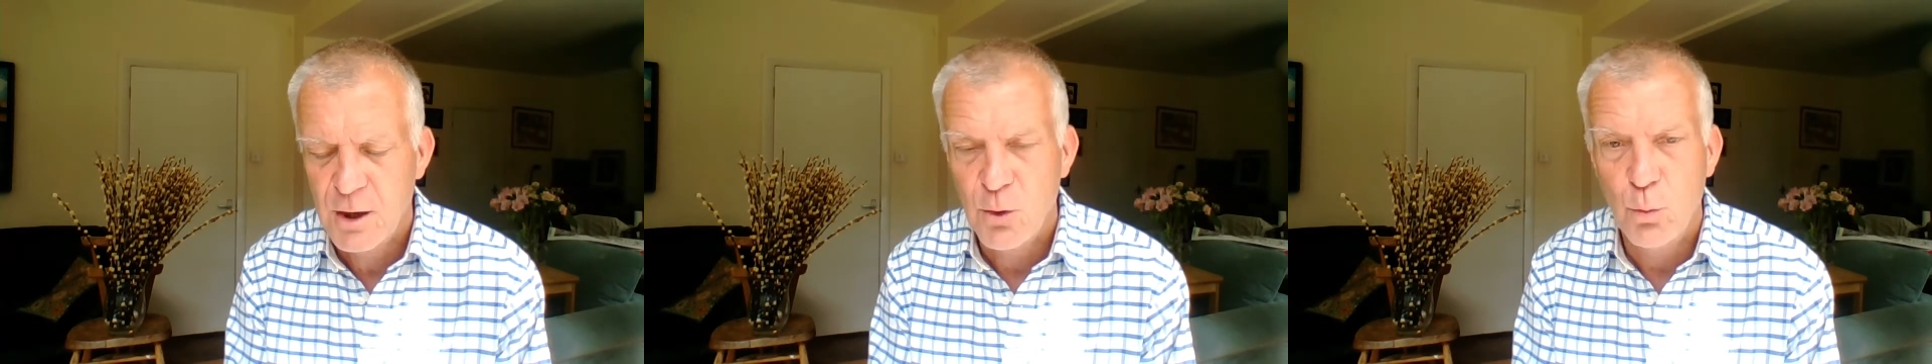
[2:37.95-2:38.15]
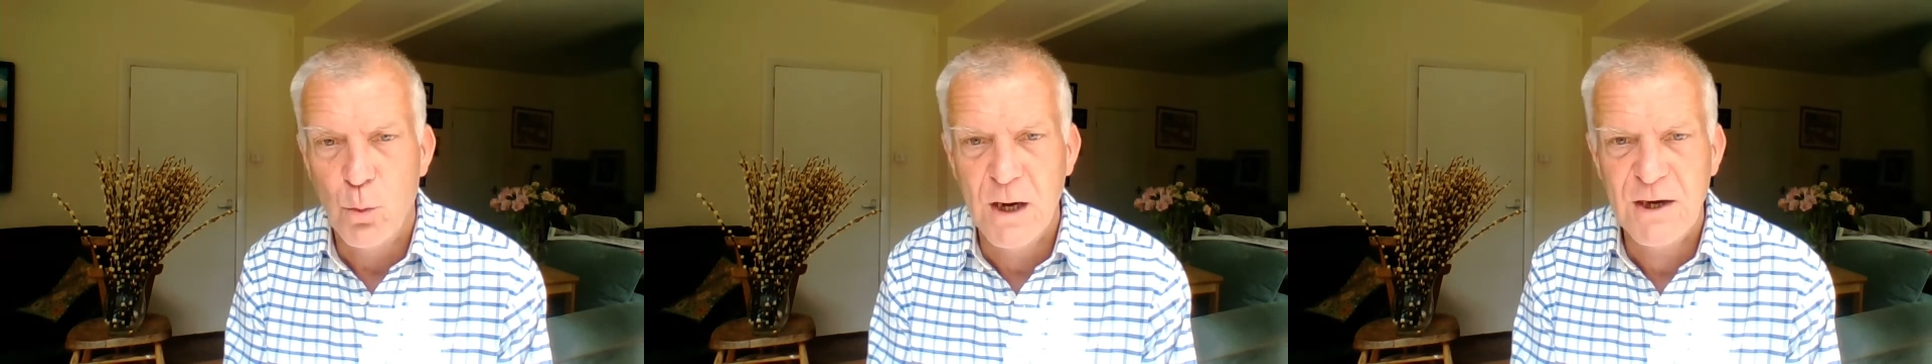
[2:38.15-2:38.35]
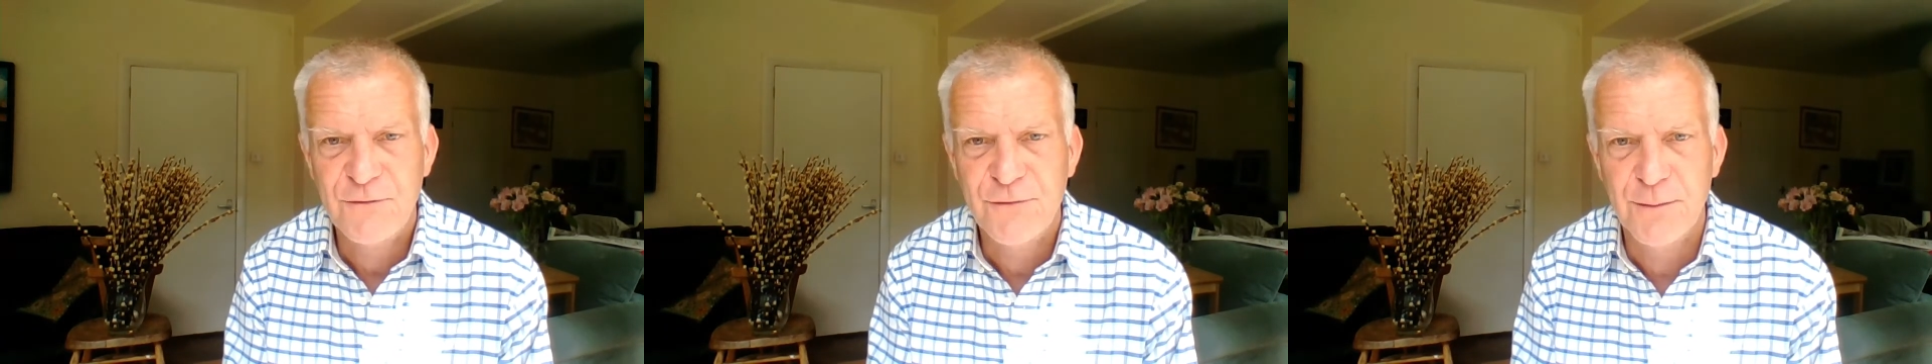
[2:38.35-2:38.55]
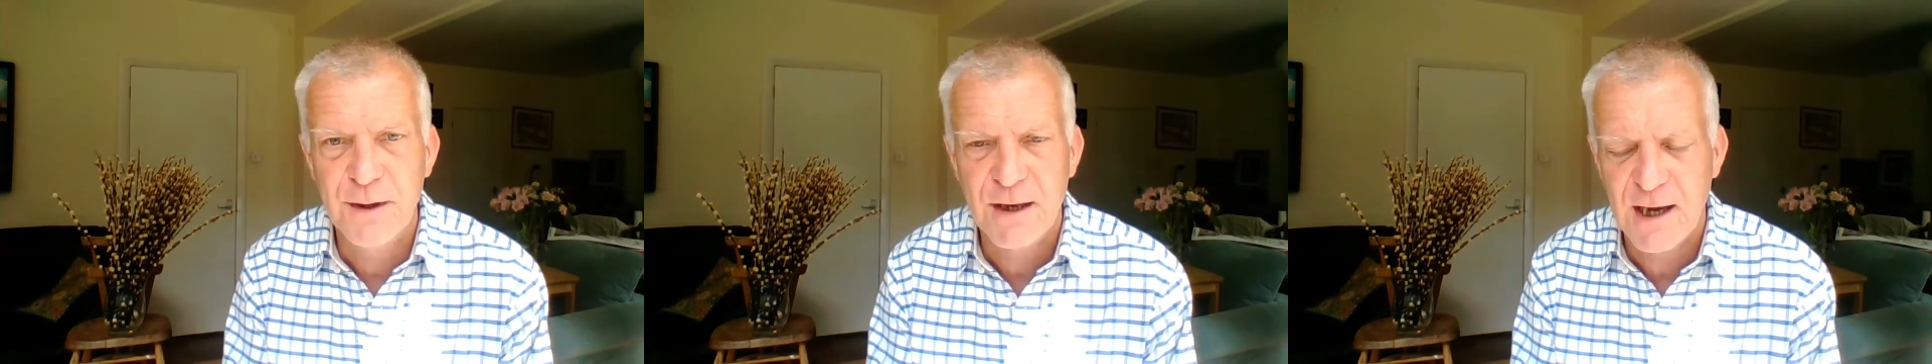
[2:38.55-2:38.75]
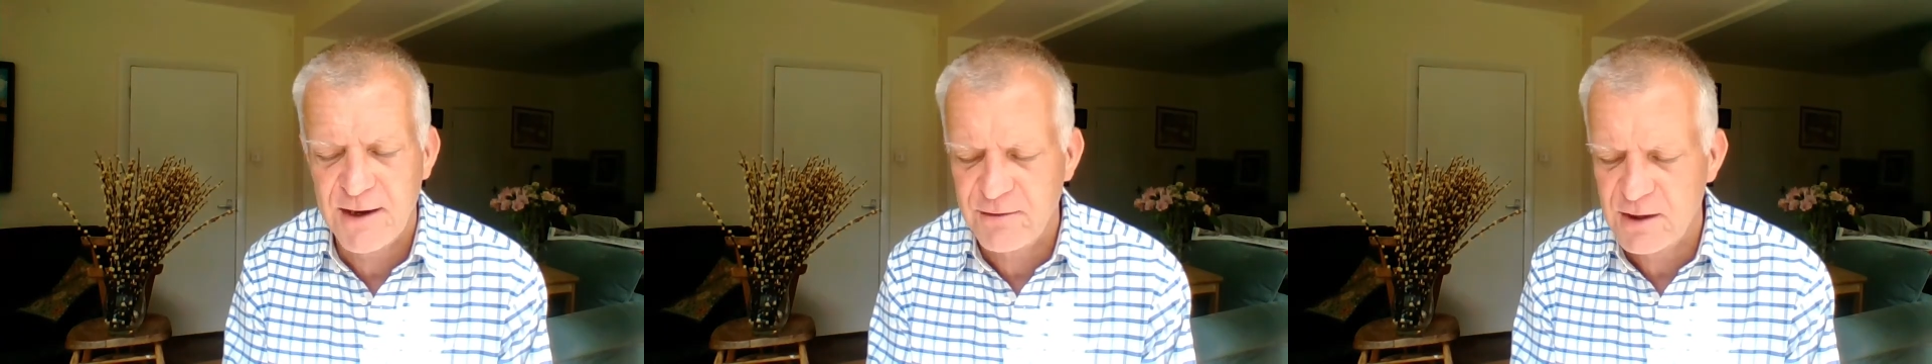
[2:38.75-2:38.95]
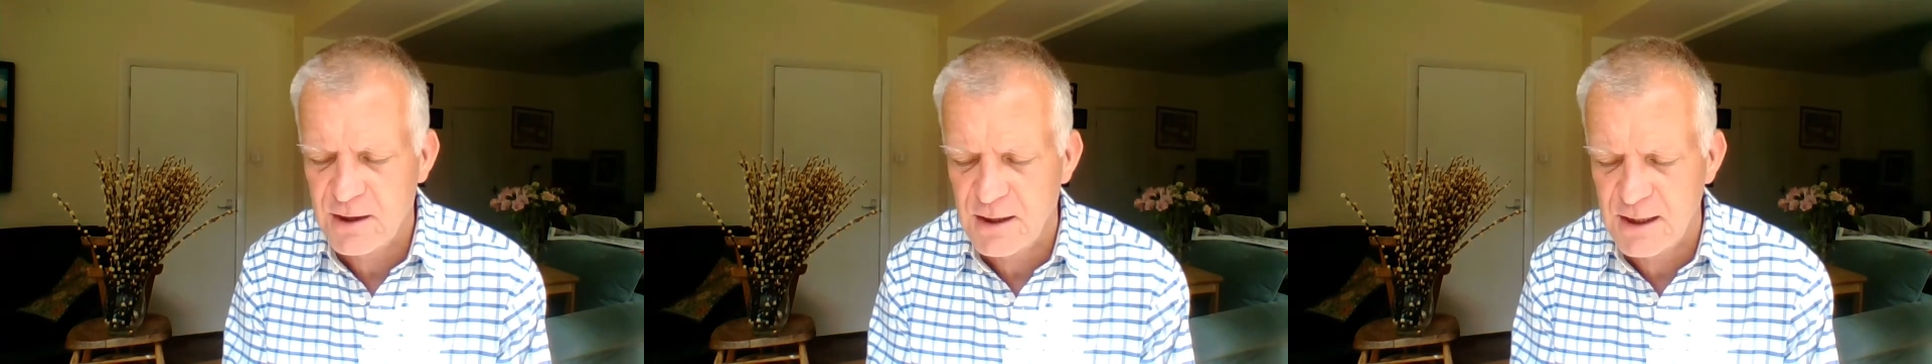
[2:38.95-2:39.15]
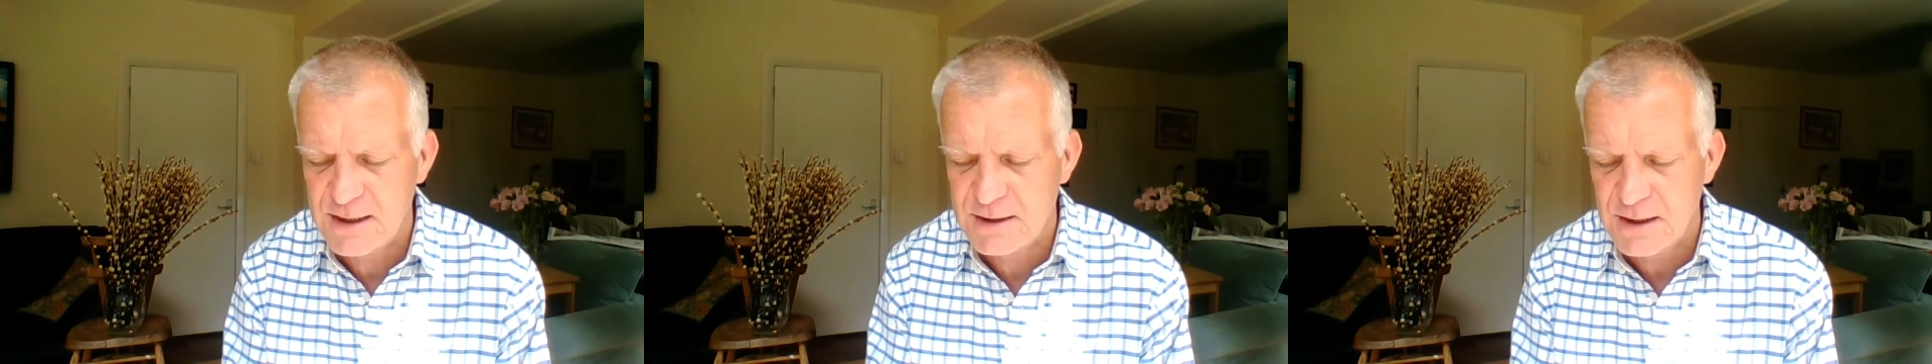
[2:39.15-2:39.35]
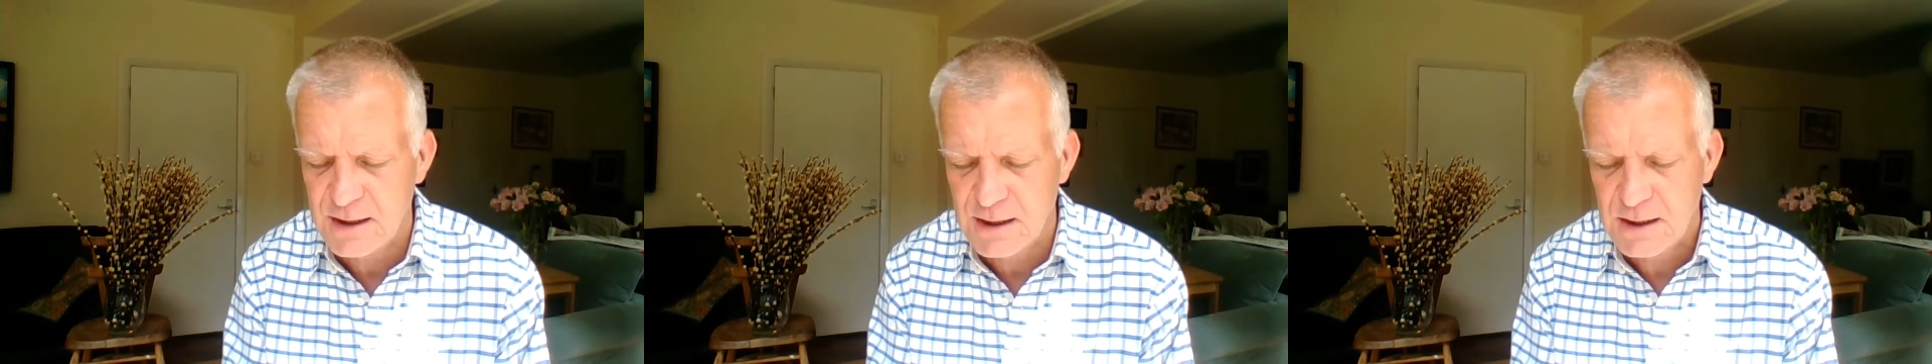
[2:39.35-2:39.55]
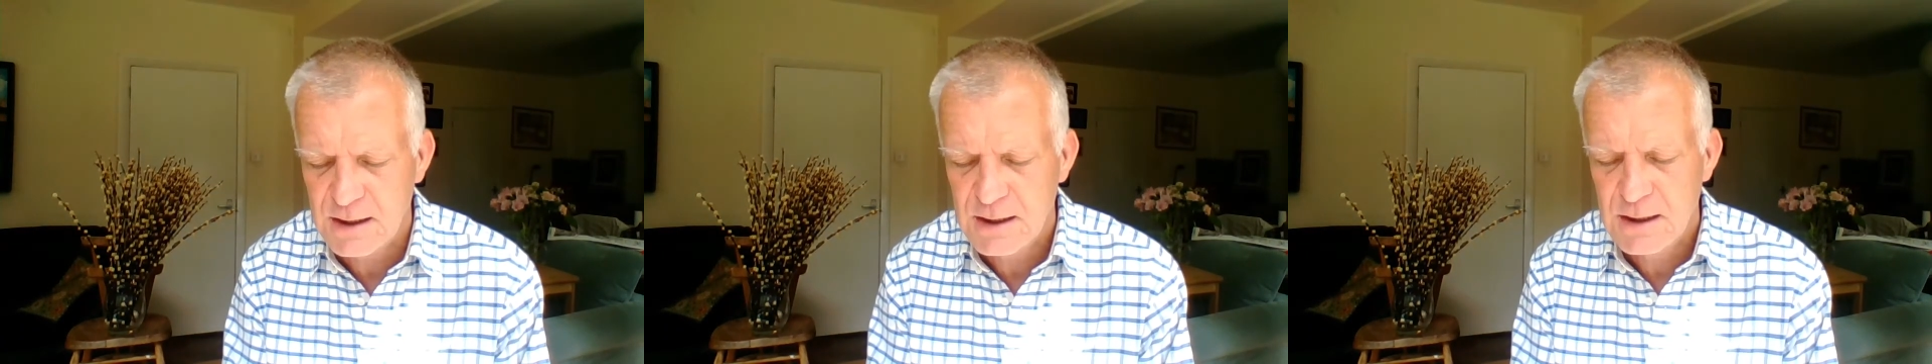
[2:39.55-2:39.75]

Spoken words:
Wait for me there in hiding.